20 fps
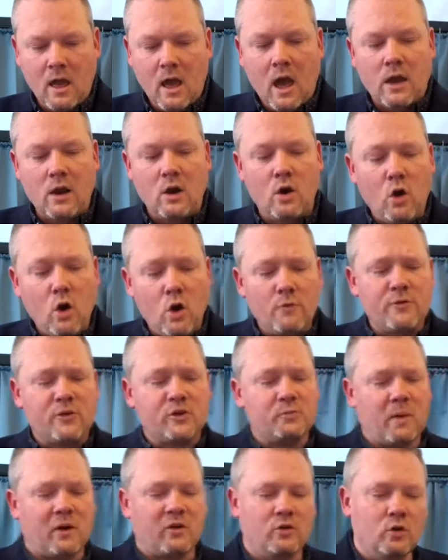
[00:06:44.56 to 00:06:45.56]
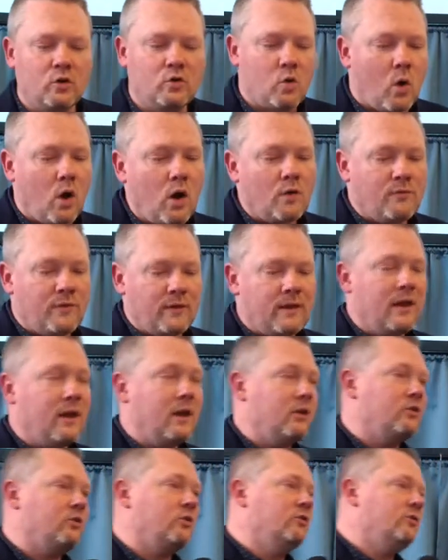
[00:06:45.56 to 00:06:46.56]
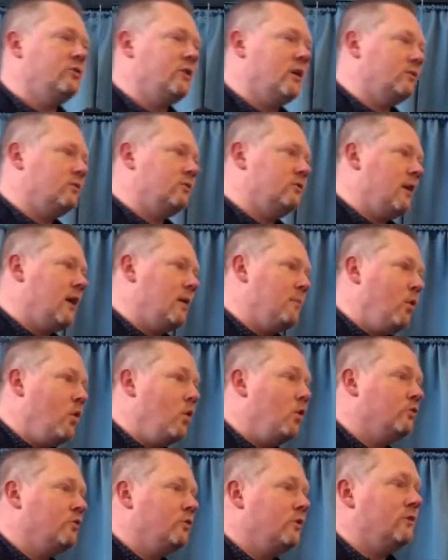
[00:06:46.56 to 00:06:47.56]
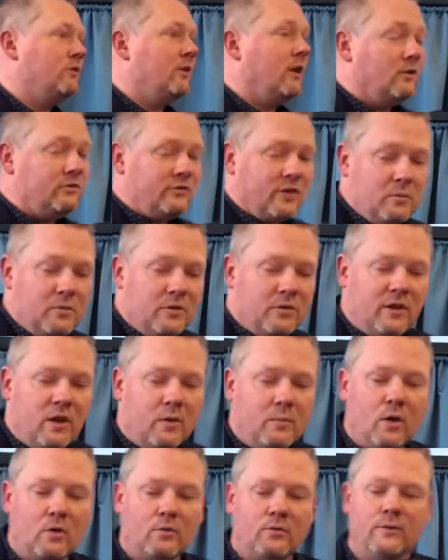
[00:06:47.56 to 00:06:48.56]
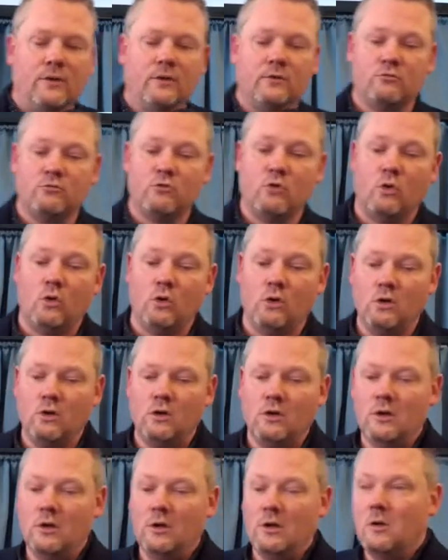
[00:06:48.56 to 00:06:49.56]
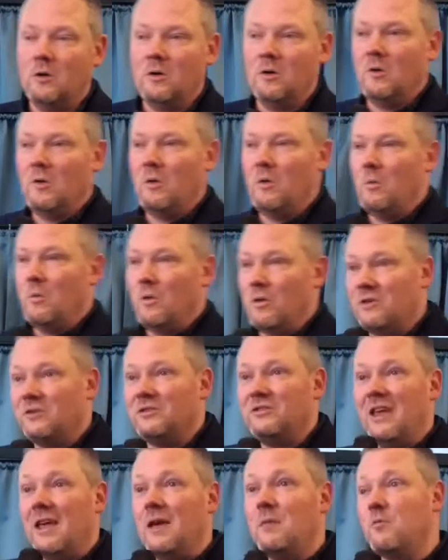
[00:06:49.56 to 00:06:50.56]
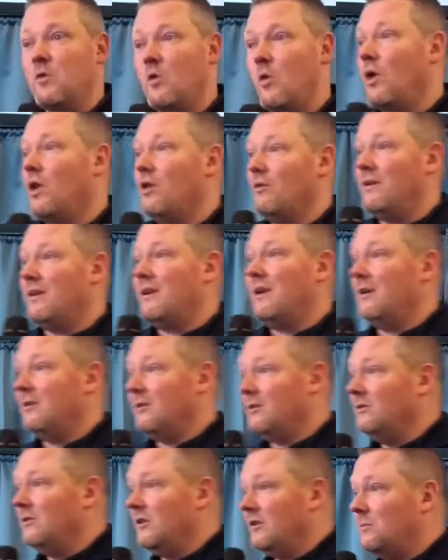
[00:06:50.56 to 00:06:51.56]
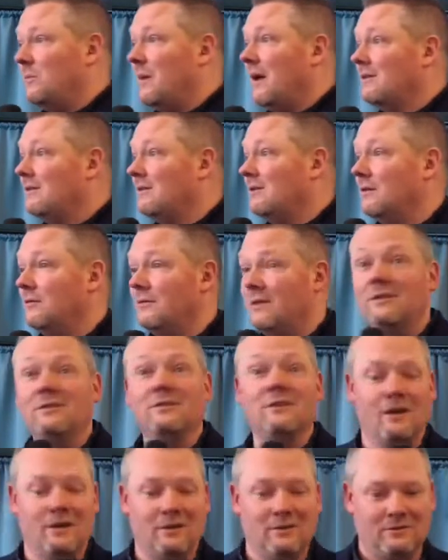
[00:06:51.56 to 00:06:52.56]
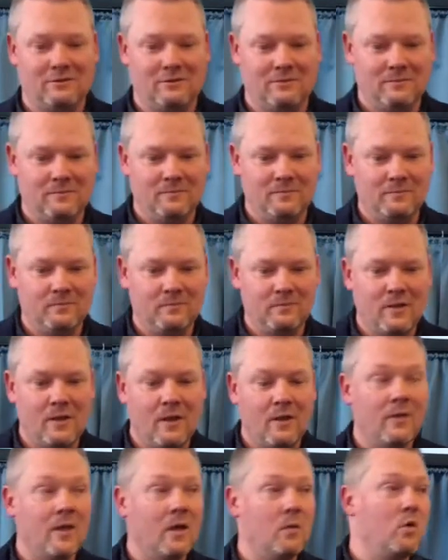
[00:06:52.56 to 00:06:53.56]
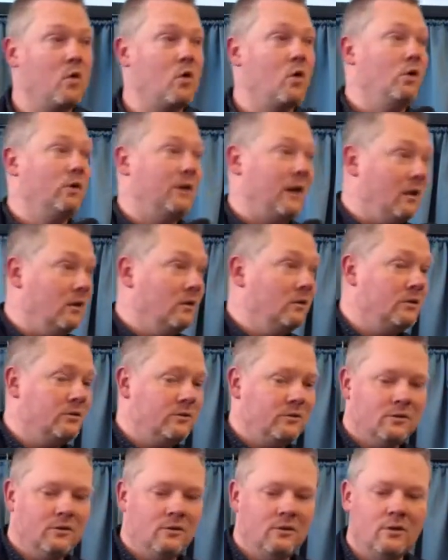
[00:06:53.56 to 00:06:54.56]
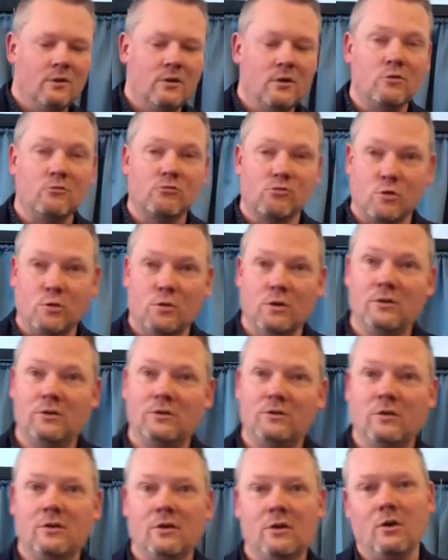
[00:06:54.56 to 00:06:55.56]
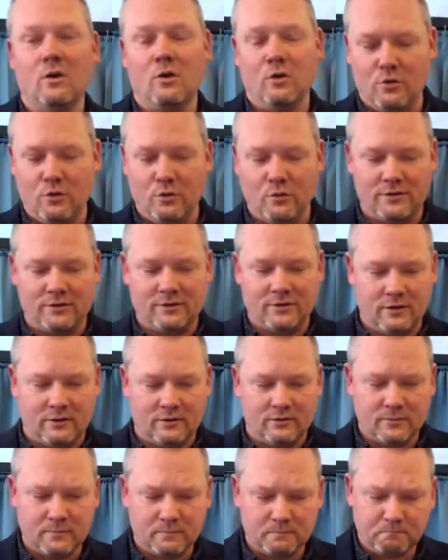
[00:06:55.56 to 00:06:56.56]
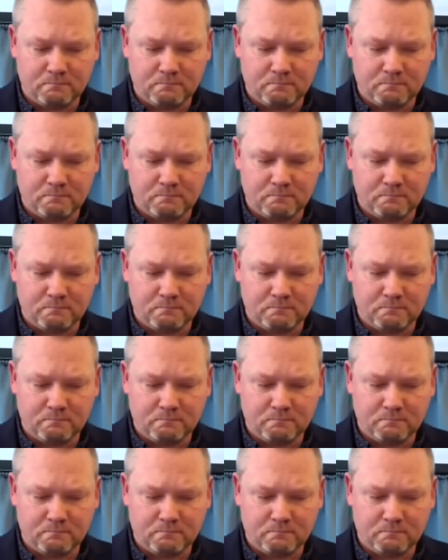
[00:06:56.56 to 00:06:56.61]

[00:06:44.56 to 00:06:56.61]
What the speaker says: And a lot of the special qualifications that Paul's going to tell Timothy about for this role were the same qualifications expected of these guys. They were called elders, rulers, or overseers.